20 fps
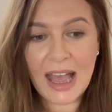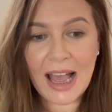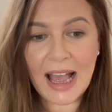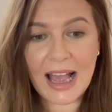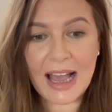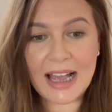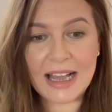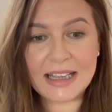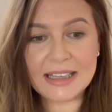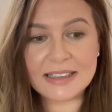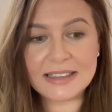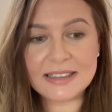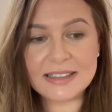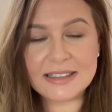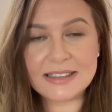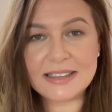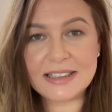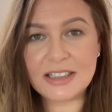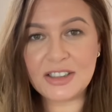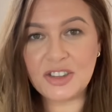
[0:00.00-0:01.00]
And
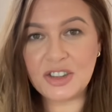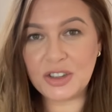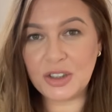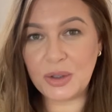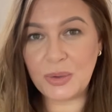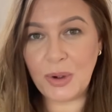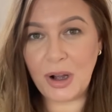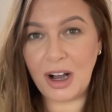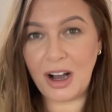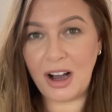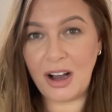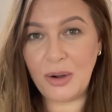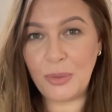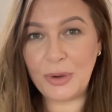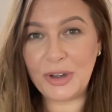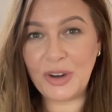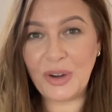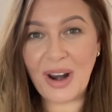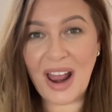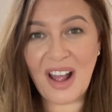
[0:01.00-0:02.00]
do you know what? We
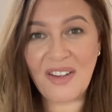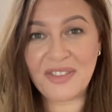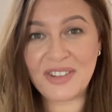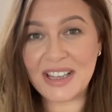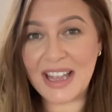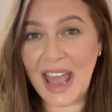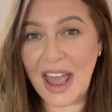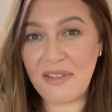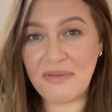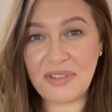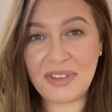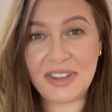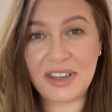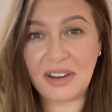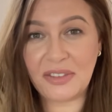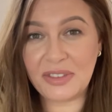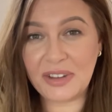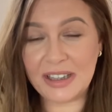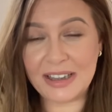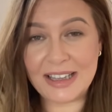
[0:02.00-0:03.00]
don't have to get everything
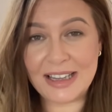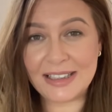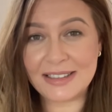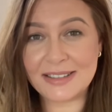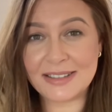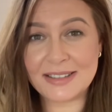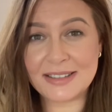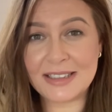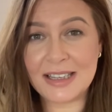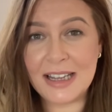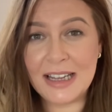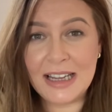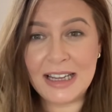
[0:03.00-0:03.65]
on the list.